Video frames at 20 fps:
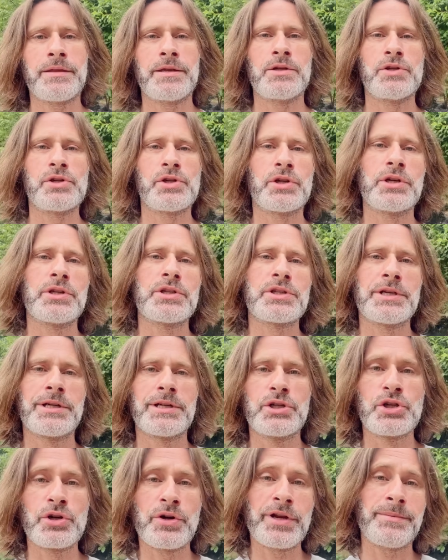then you should consider
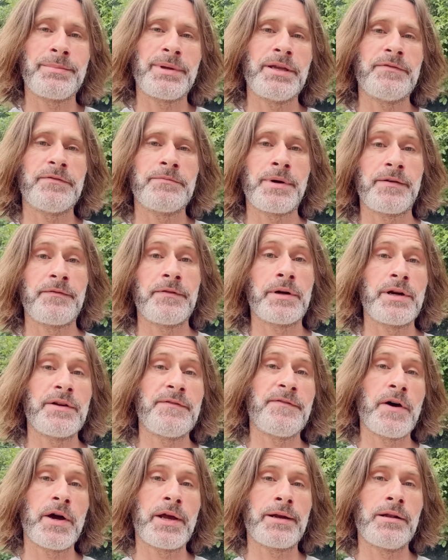joining me for my very
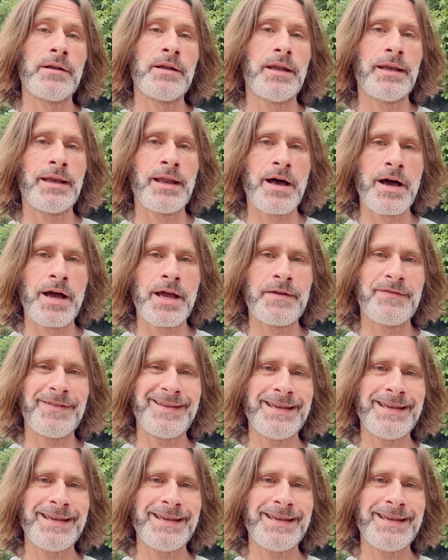final live